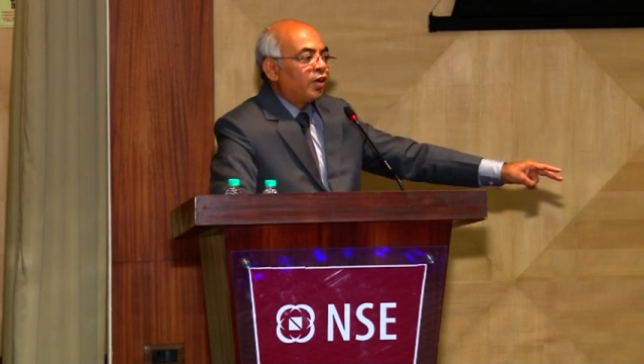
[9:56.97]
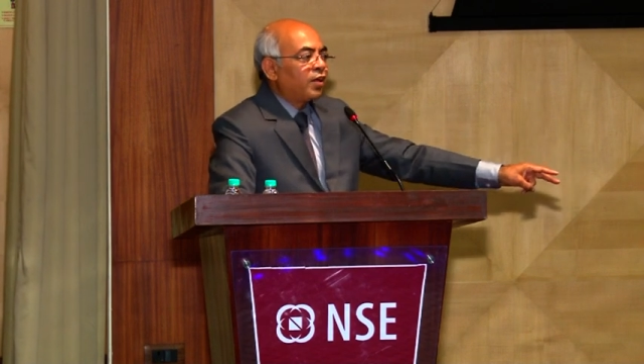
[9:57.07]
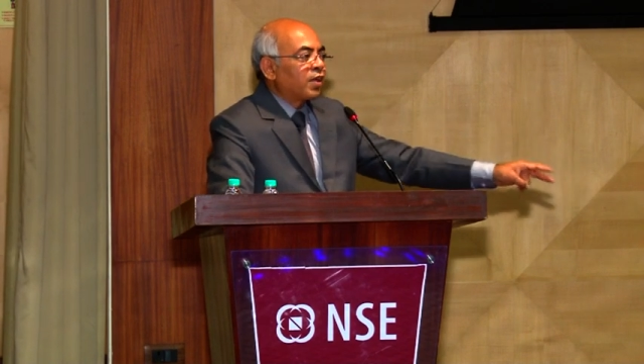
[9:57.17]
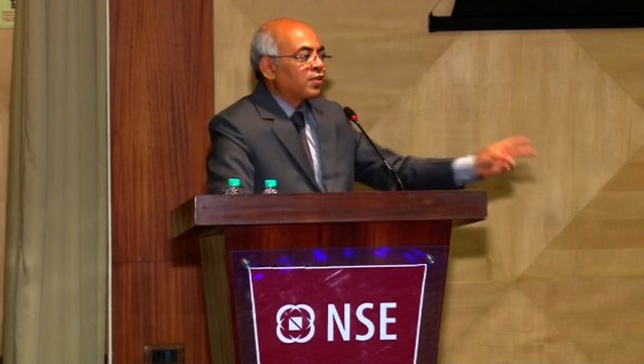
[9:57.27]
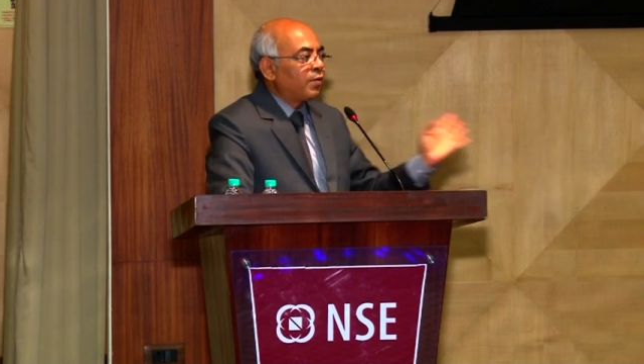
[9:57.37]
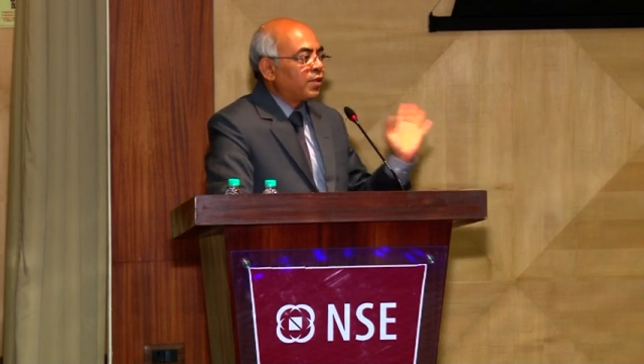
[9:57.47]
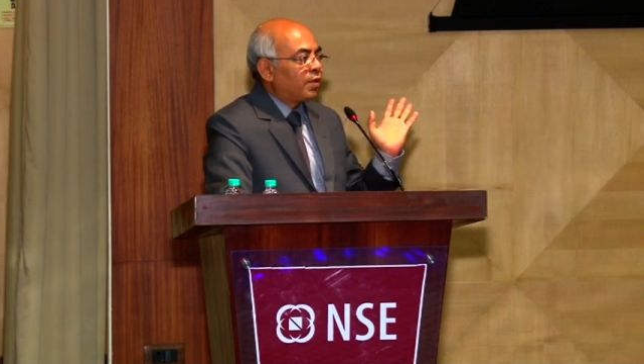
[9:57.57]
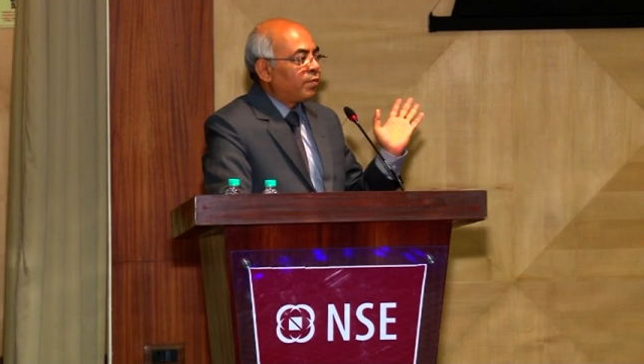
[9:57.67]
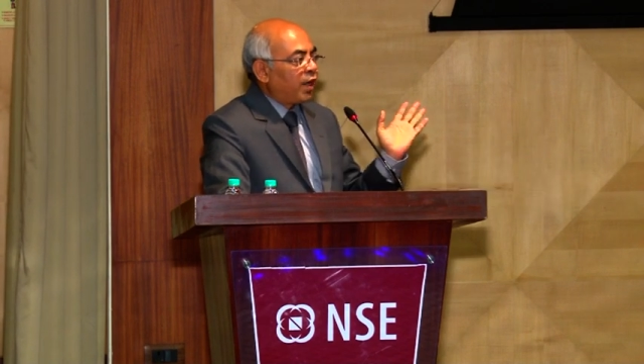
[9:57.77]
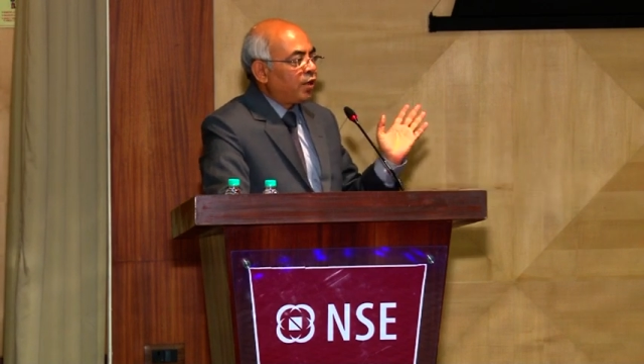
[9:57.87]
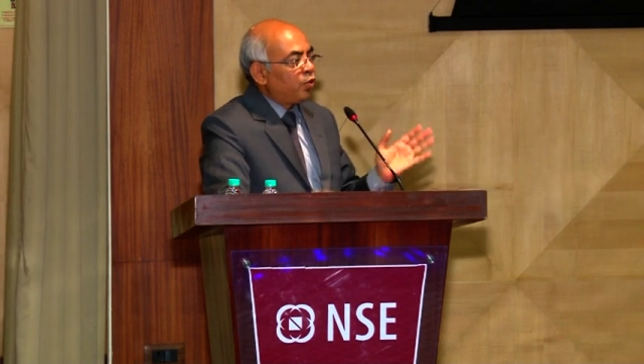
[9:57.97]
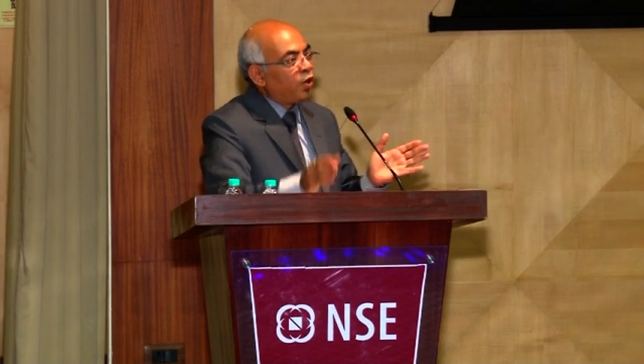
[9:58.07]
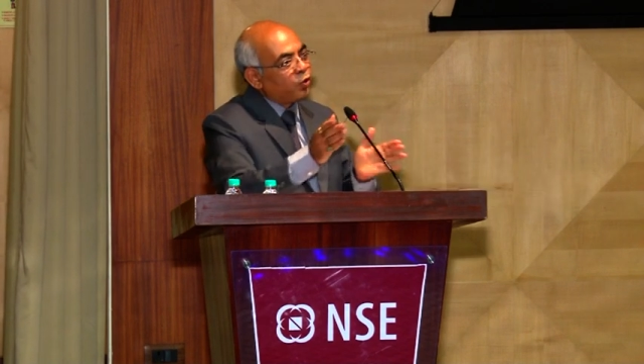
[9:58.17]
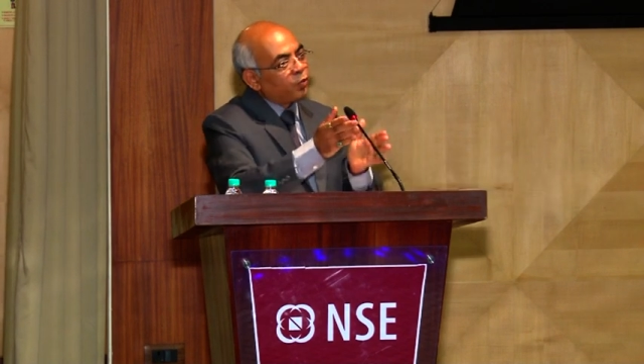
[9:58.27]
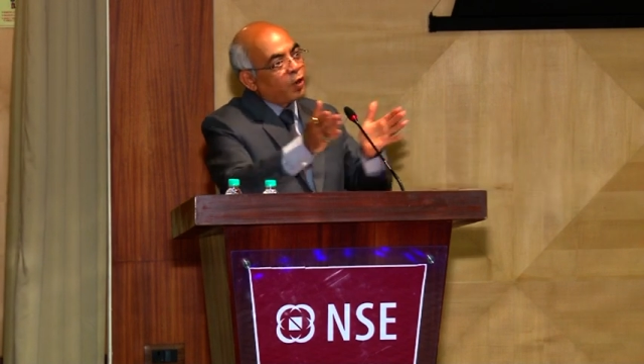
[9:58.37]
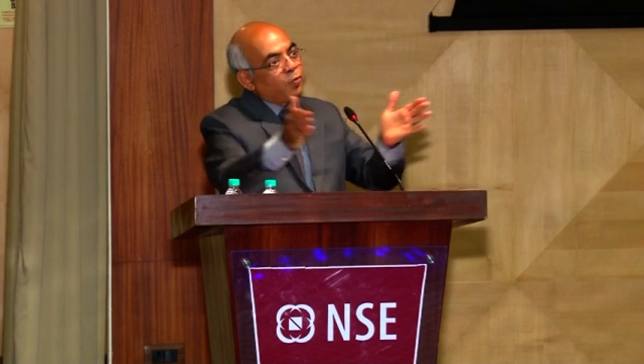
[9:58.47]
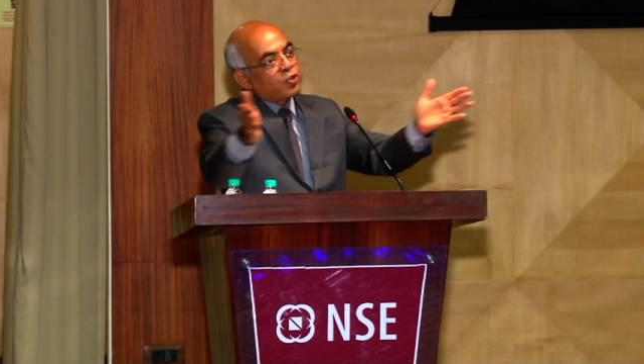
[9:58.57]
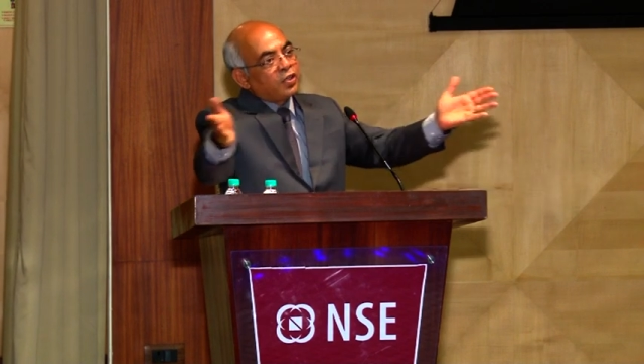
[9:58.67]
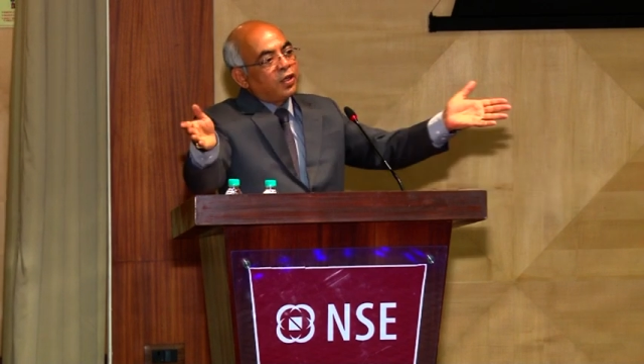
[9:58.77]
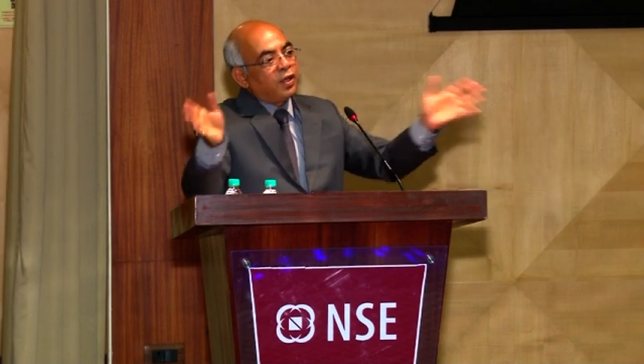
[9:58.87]
taxable supply. You have to
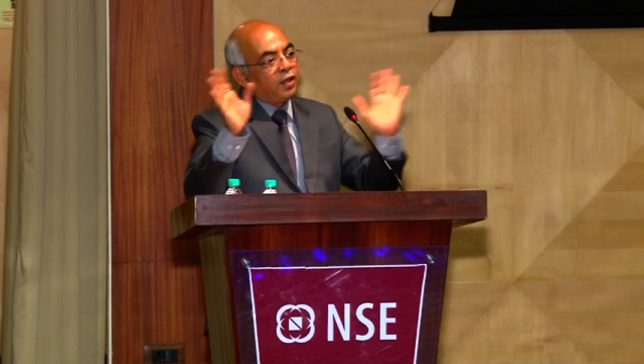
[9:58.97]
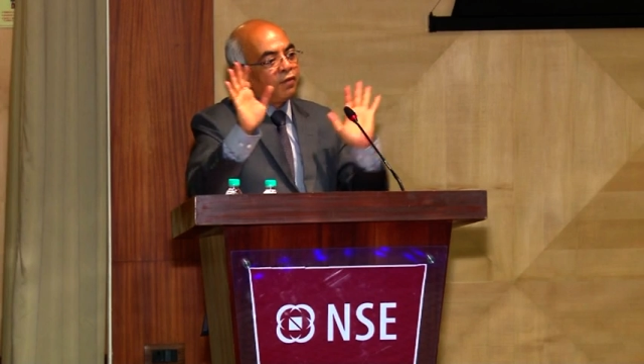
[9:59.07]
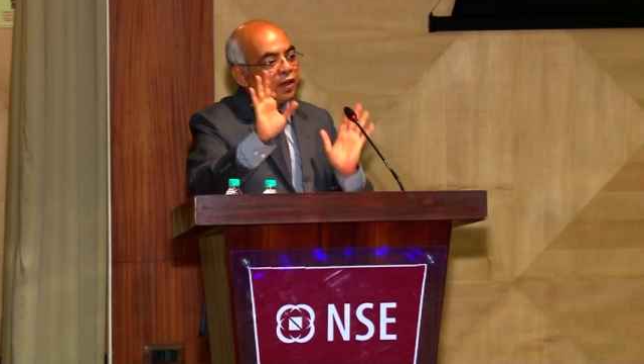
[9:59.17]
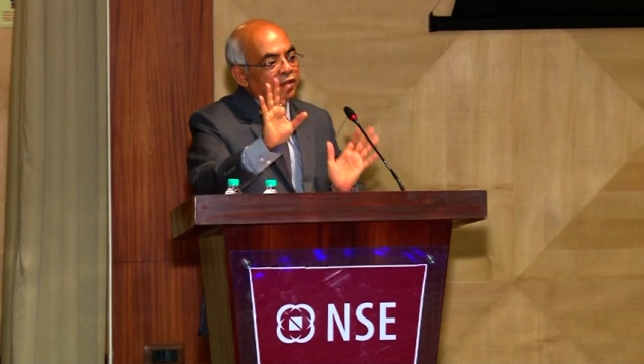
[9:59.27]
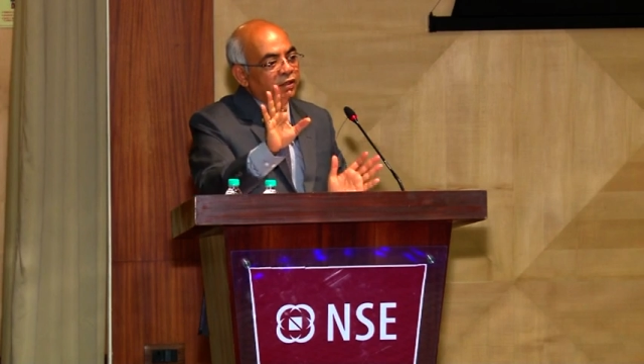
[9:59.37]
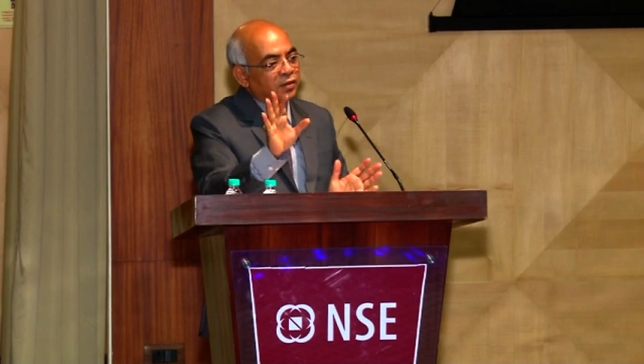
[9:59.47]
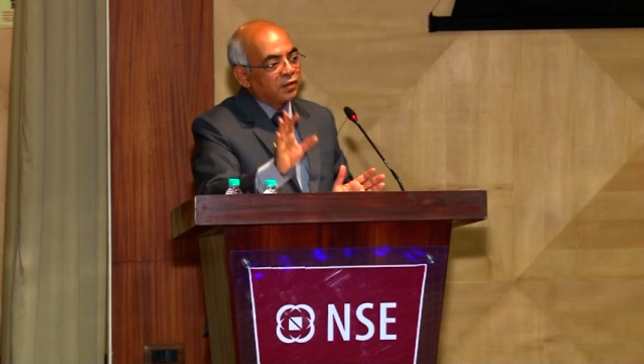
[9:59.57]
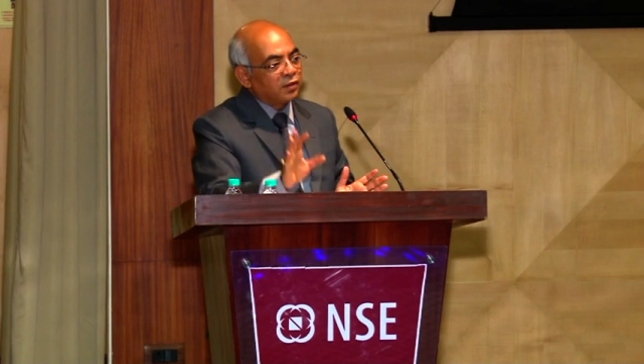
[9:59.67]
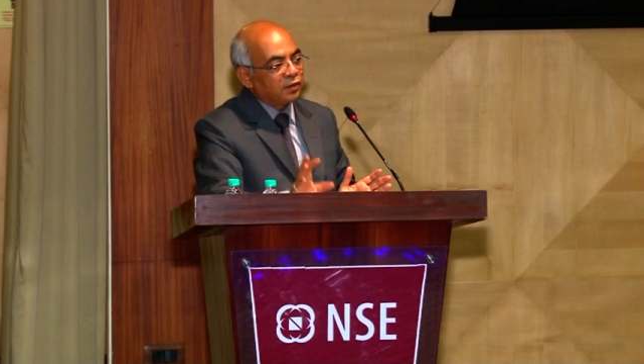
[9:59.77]
proportionately divide this.